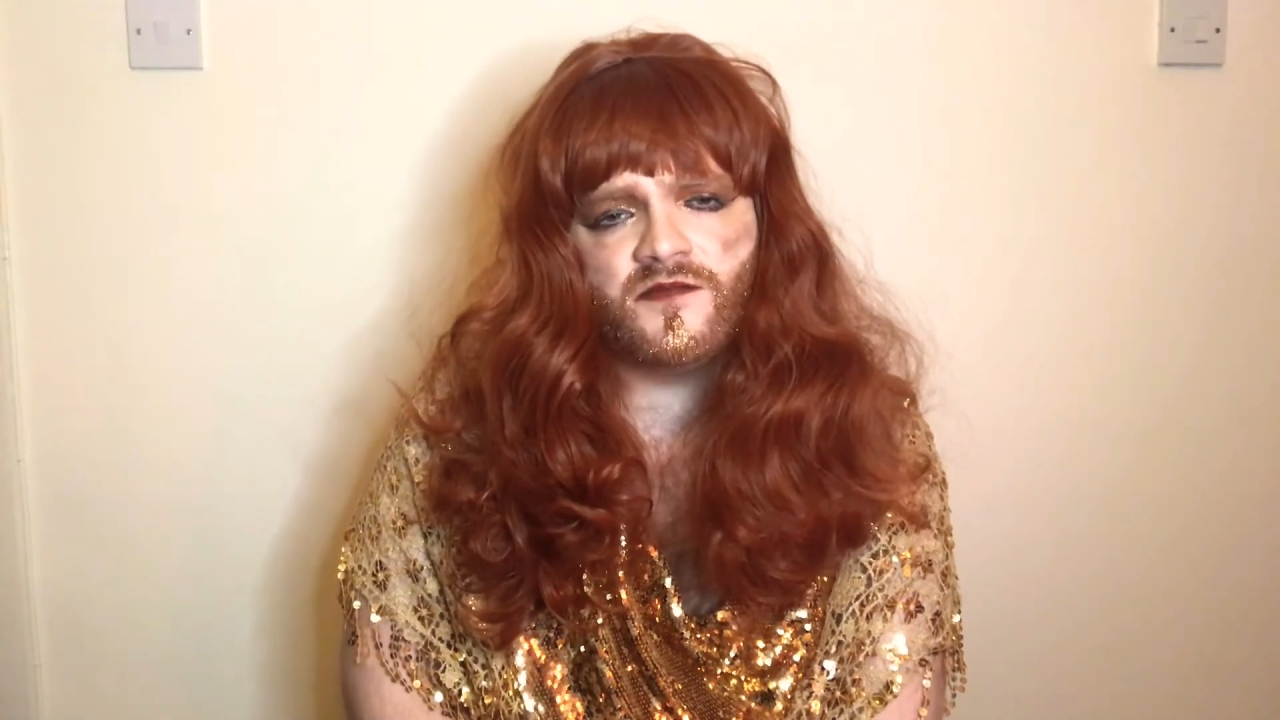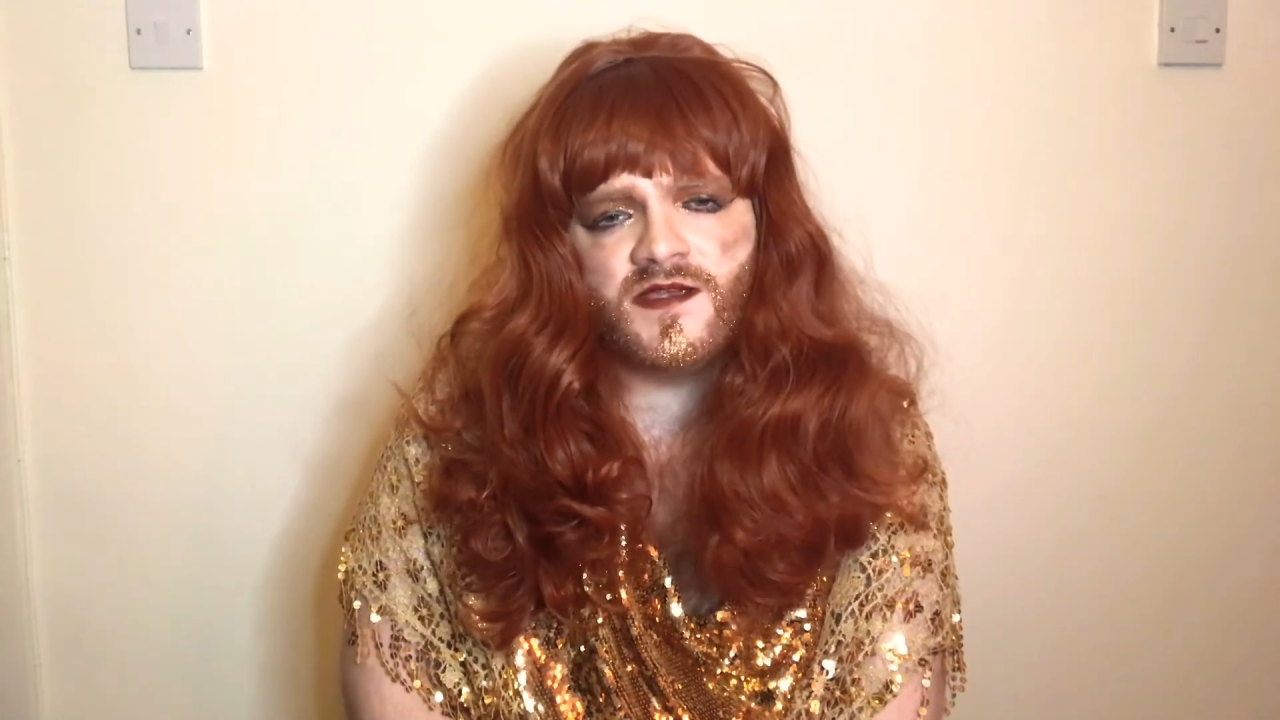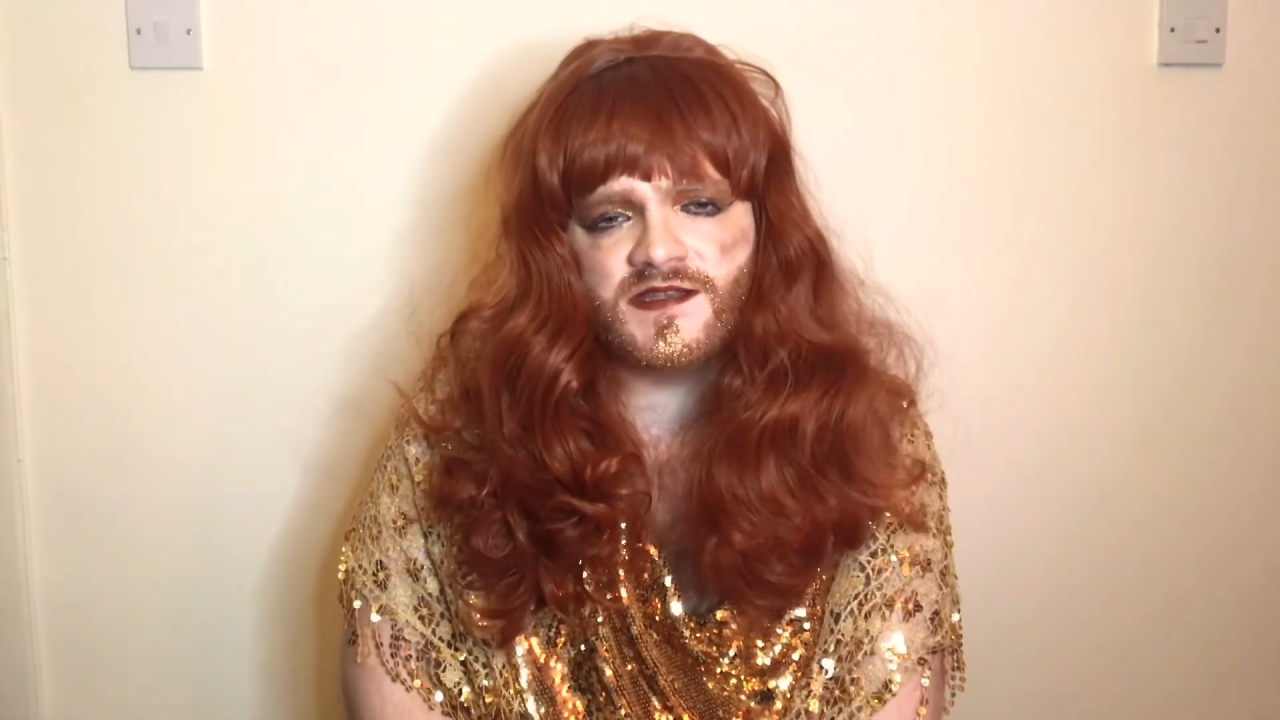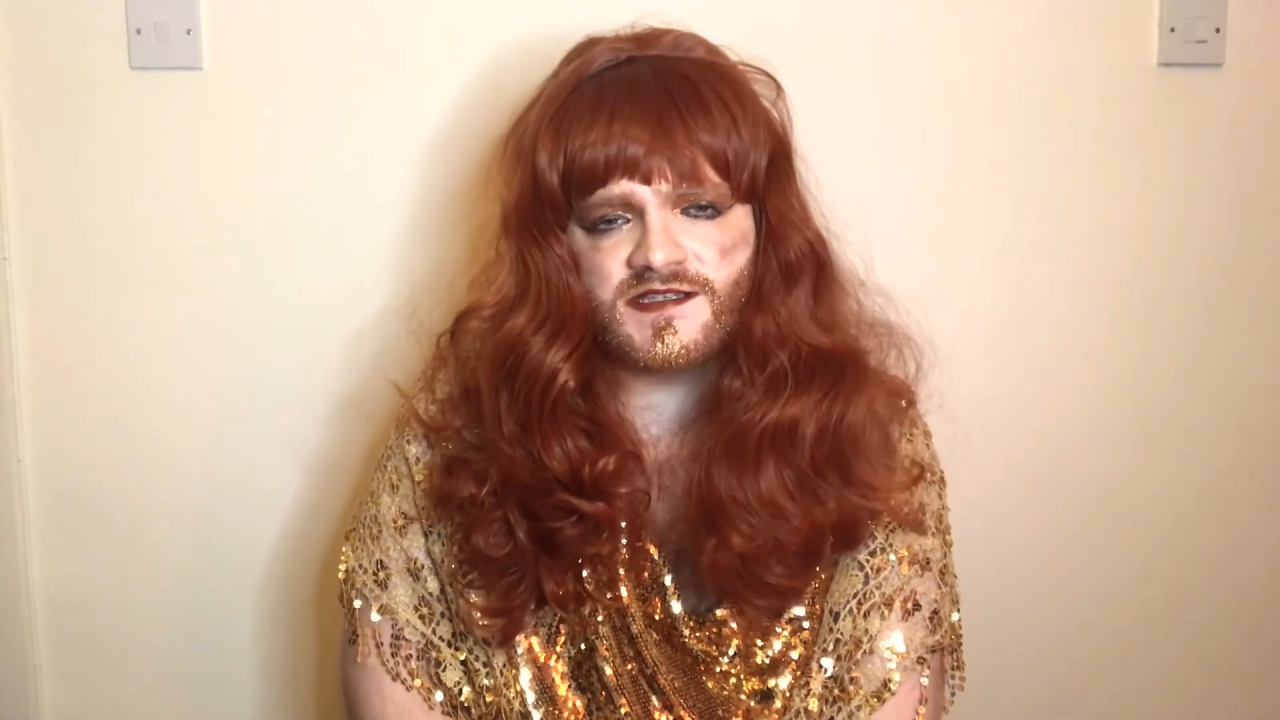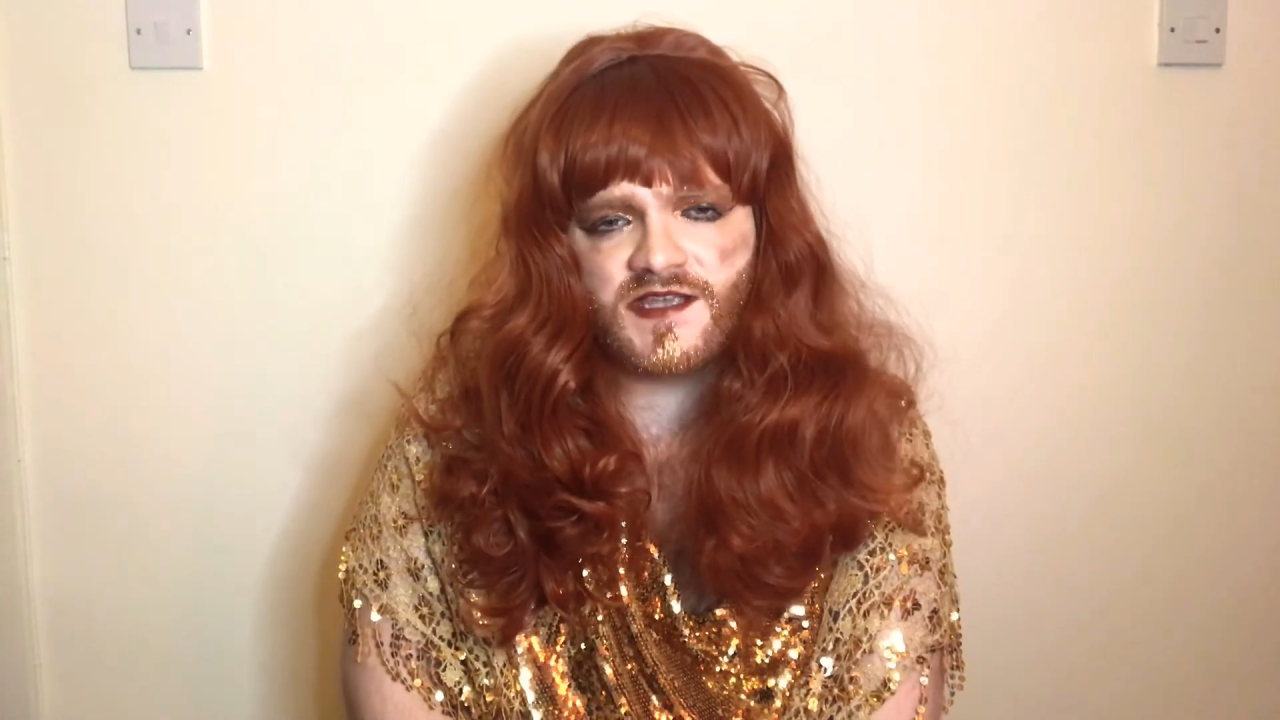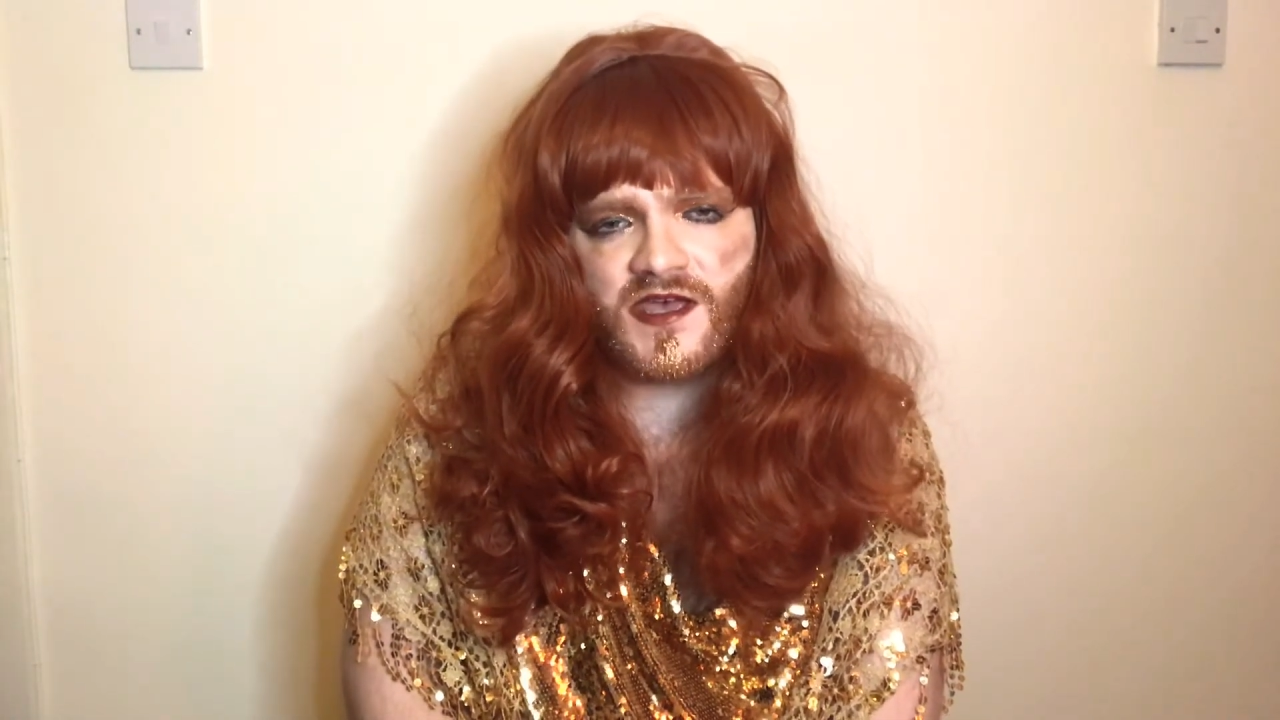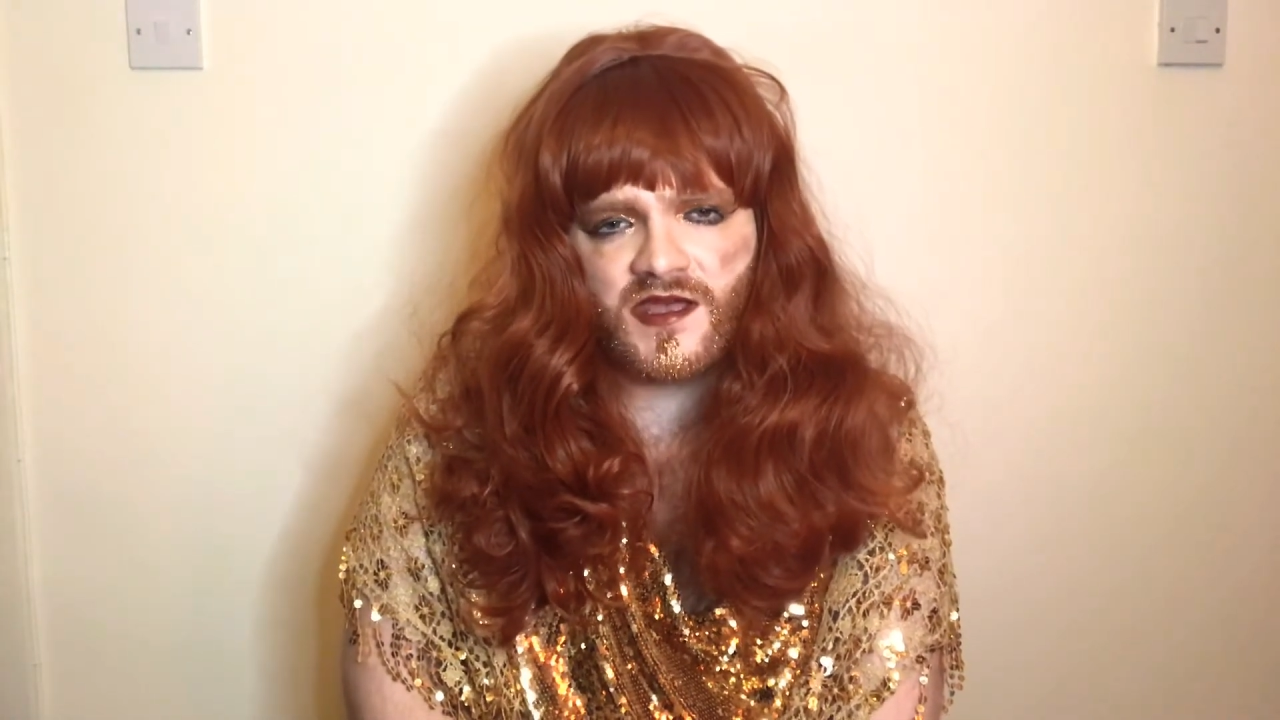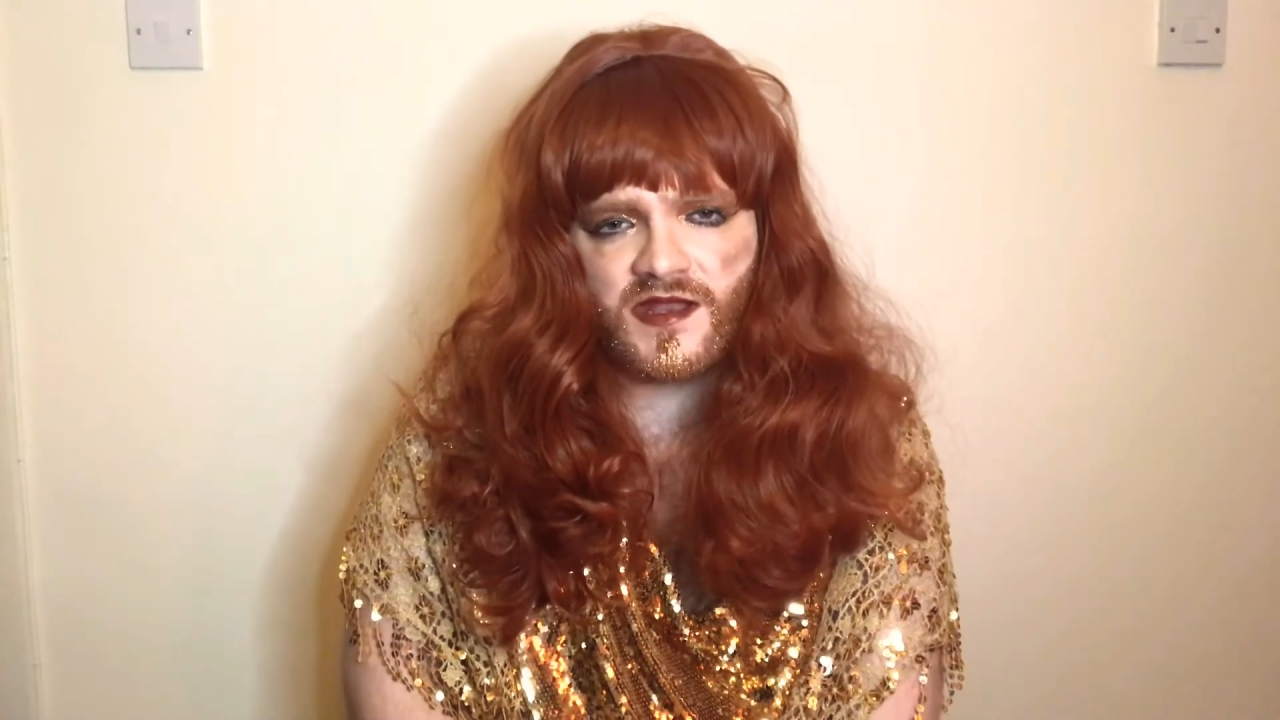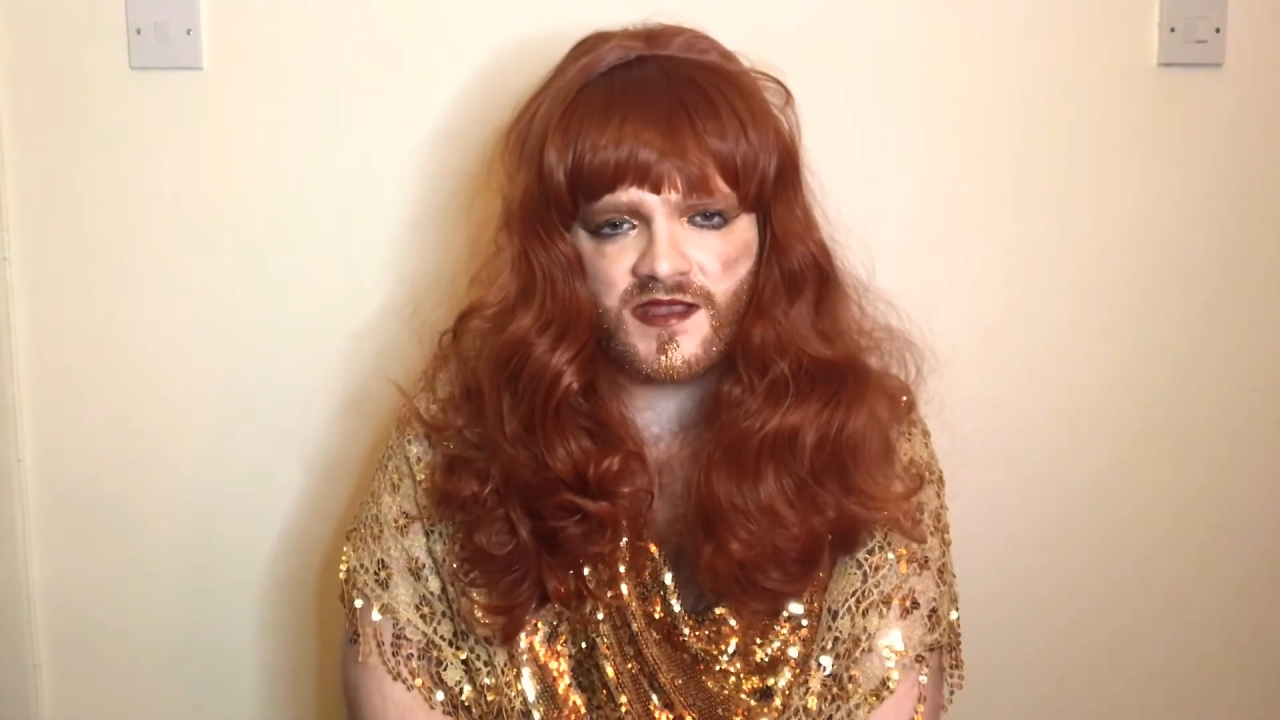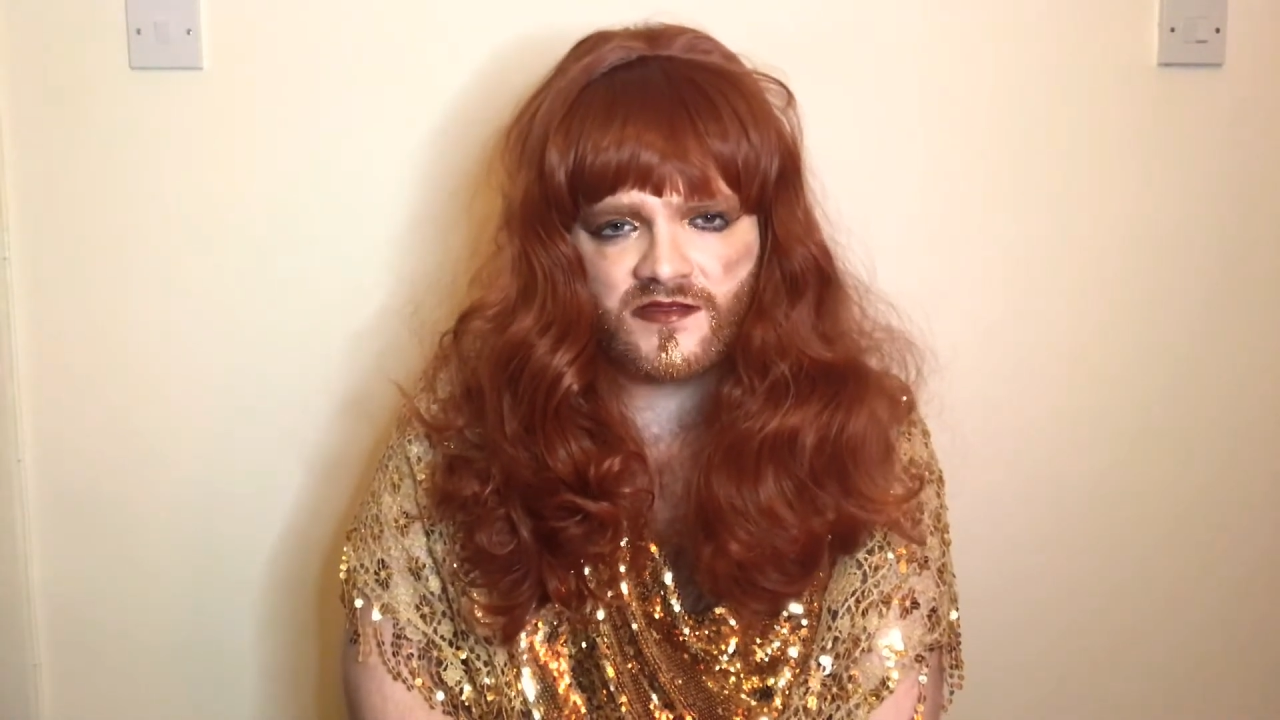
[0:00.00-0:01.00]
me
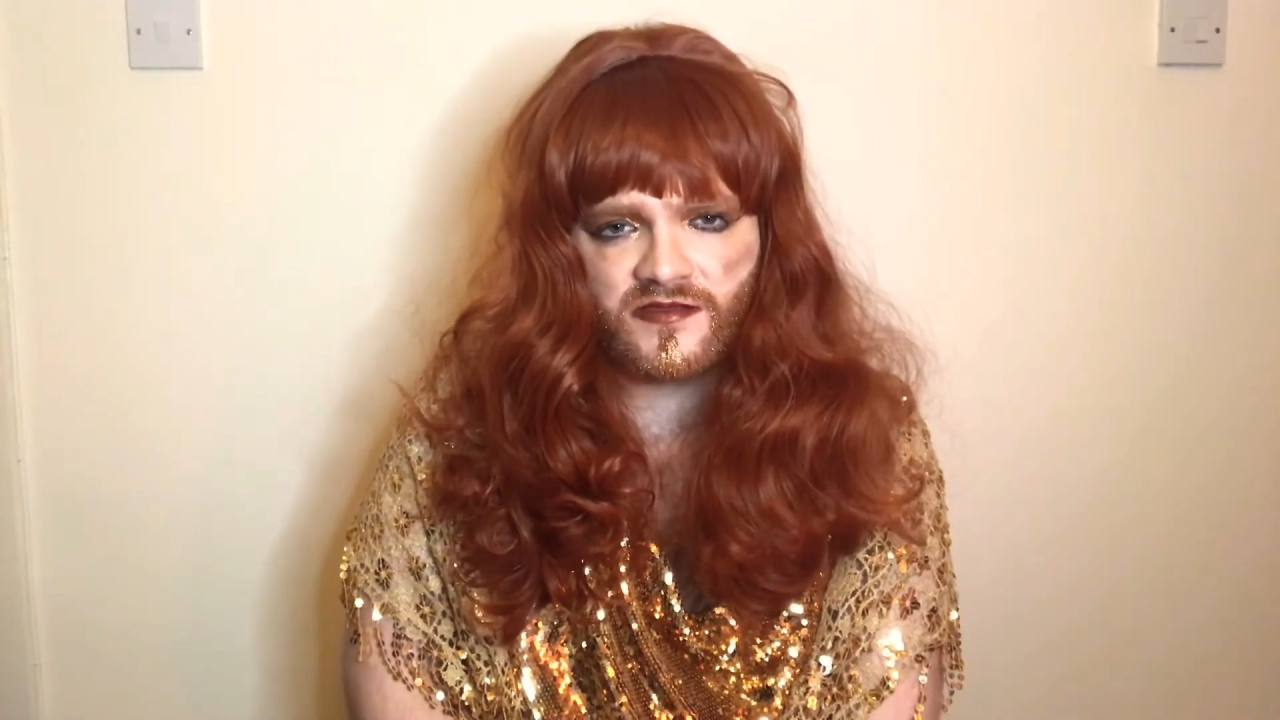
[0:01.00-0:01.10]
turning